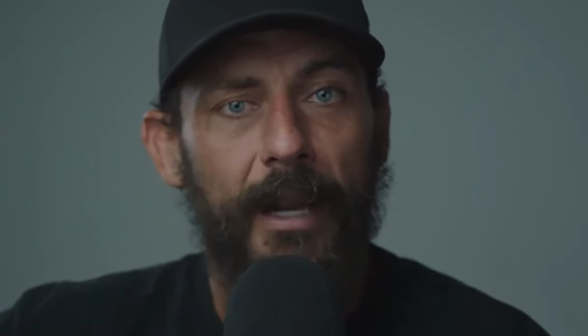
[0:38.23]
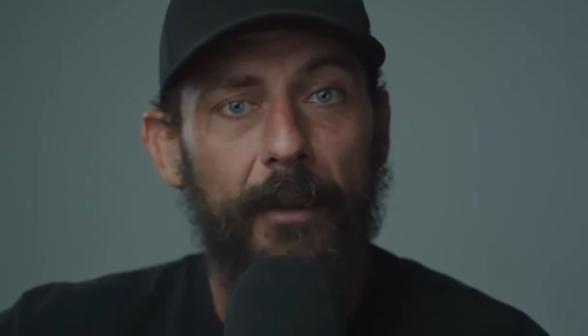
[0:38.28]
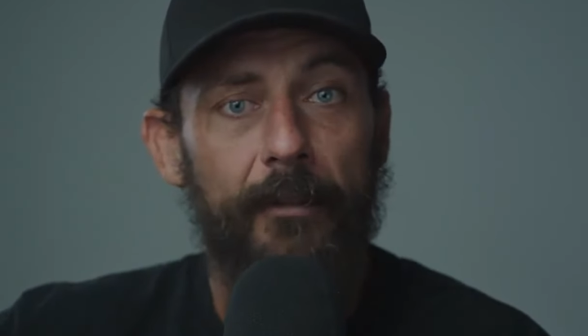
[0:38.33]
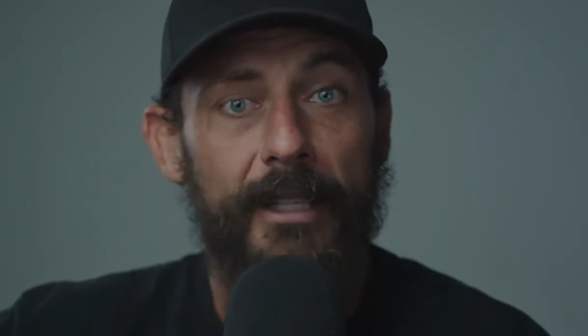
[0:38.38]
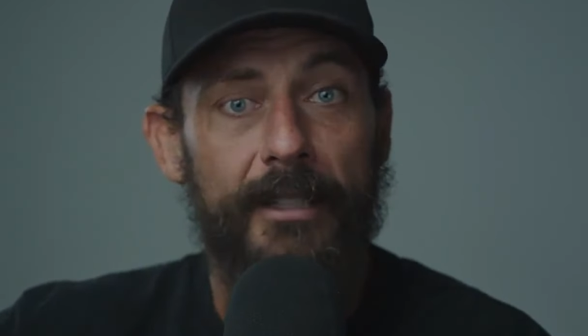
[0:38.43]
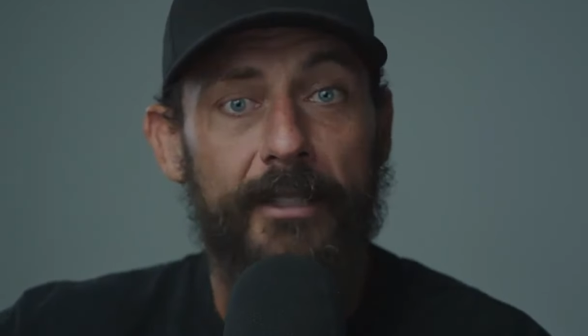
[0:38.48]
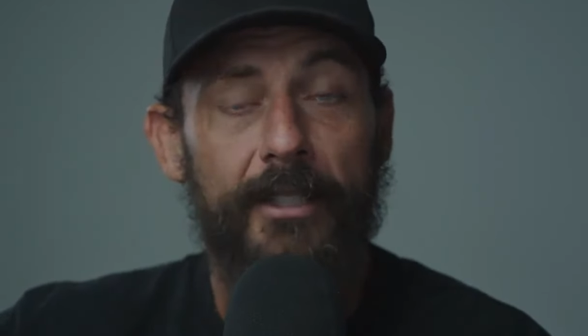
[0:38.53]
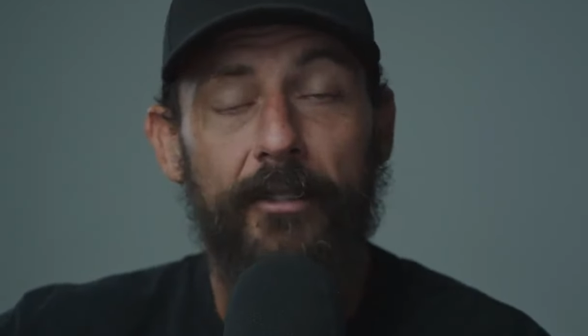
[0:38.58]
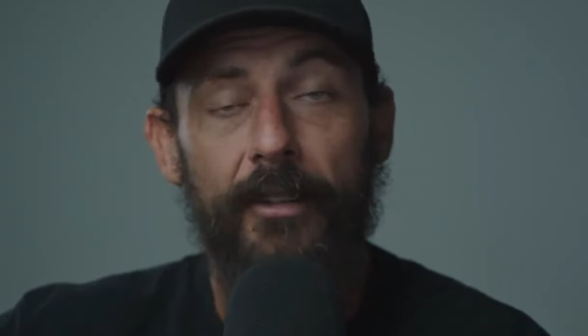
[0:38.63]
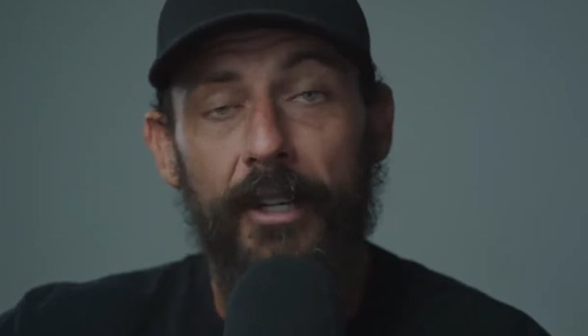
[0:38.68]
but I
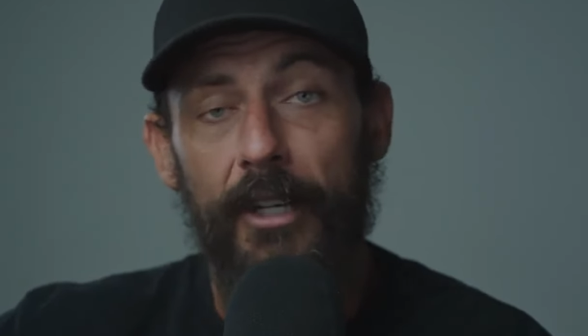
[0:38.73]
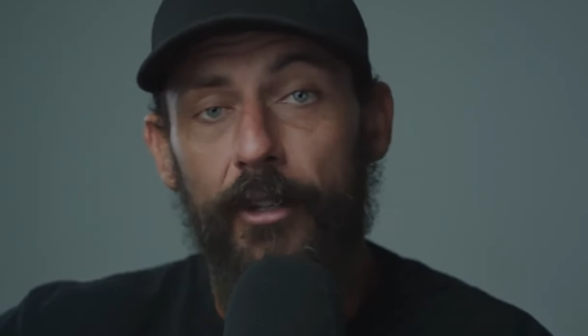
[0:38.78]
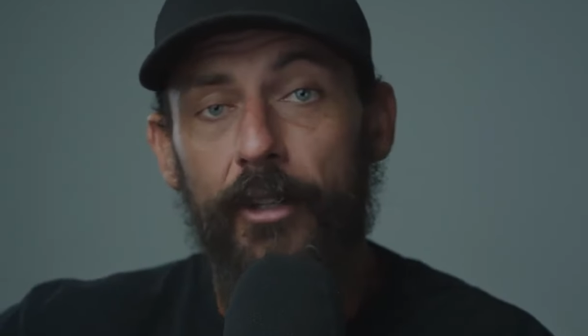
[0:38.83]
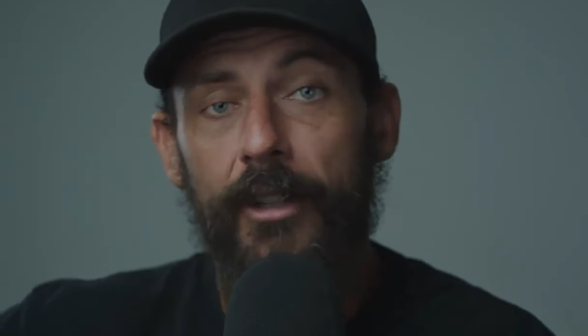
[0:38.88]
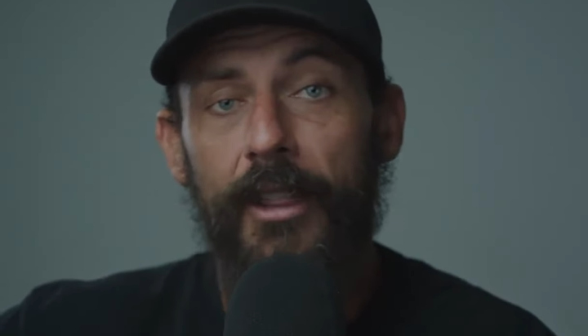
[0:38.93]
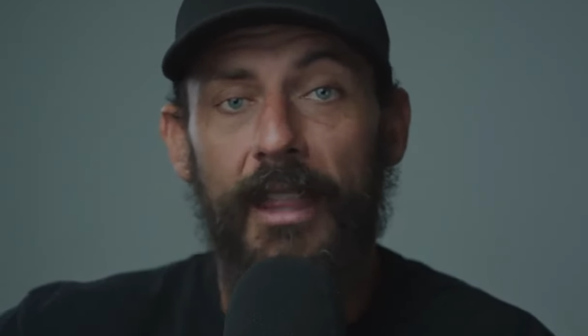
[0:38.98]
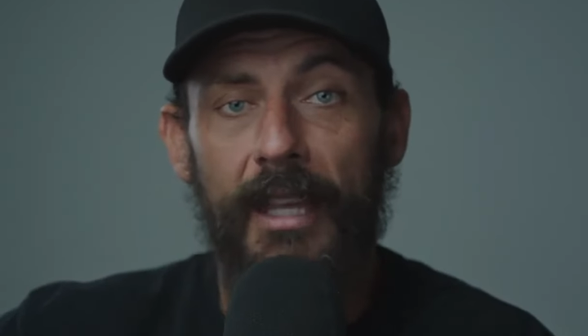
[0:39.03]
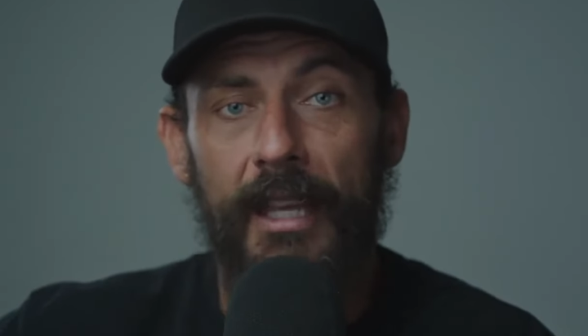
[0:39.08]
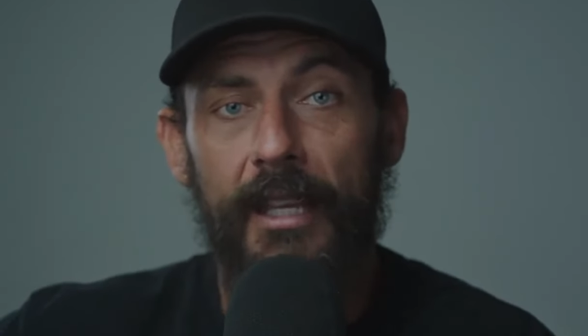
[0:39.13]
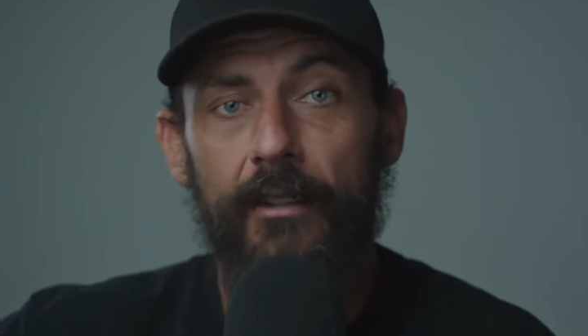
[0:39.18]
would consider it a
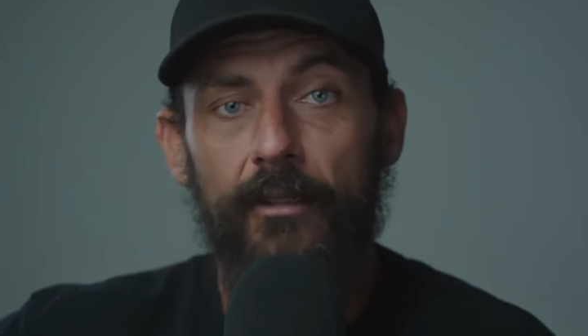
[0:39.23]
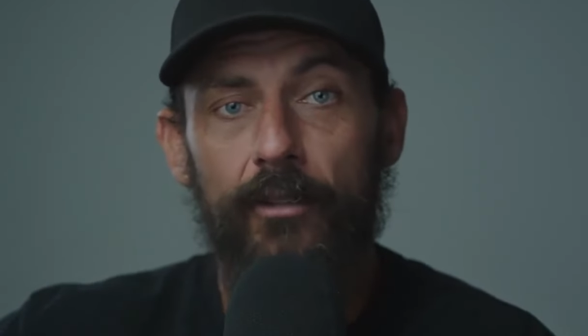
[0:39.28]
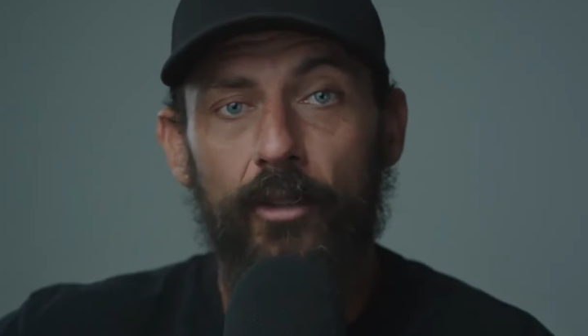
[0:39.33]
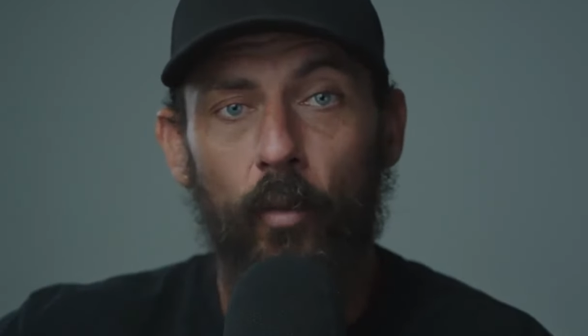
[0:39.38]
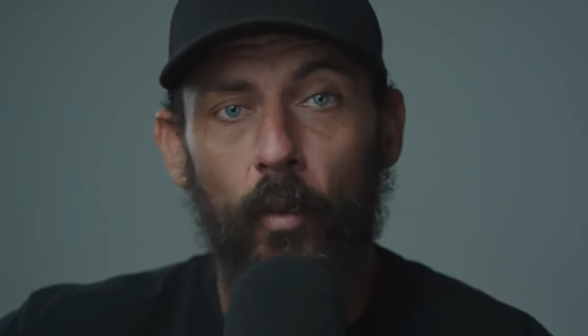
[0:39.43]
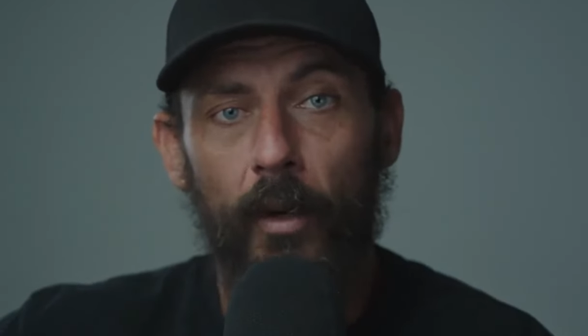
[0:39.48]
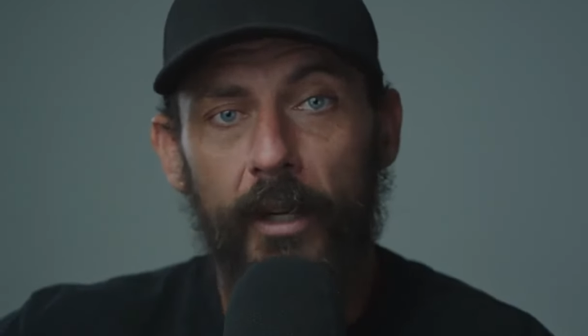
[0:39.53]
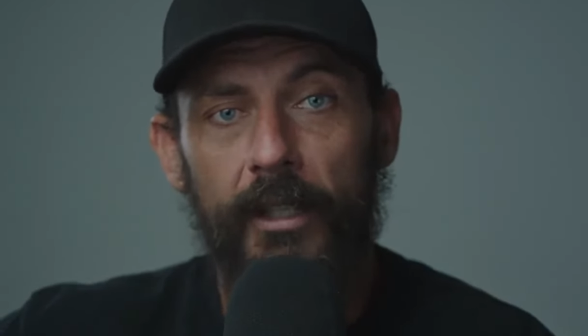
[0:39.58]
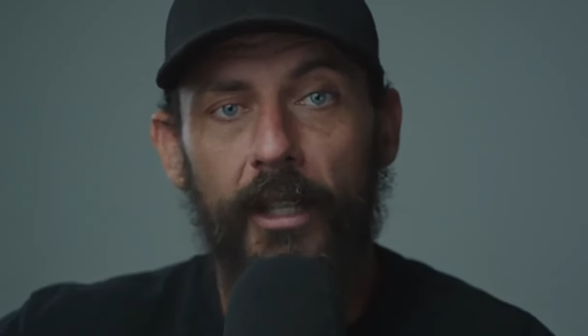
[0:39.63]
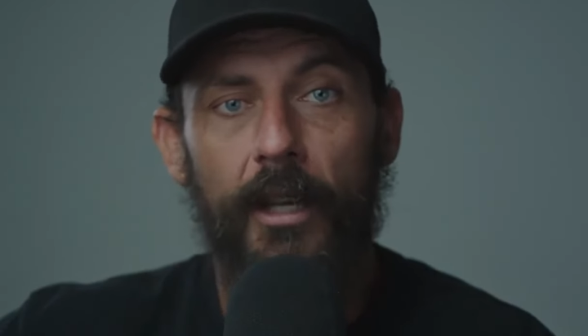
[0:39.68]
good thing
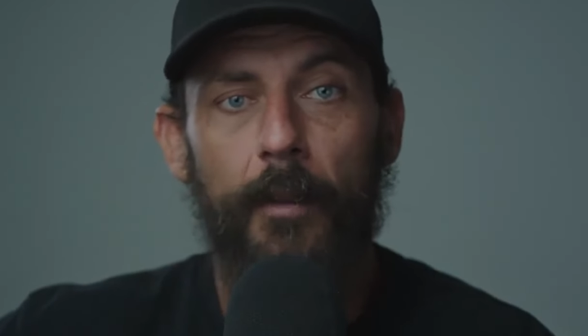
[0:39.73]
to work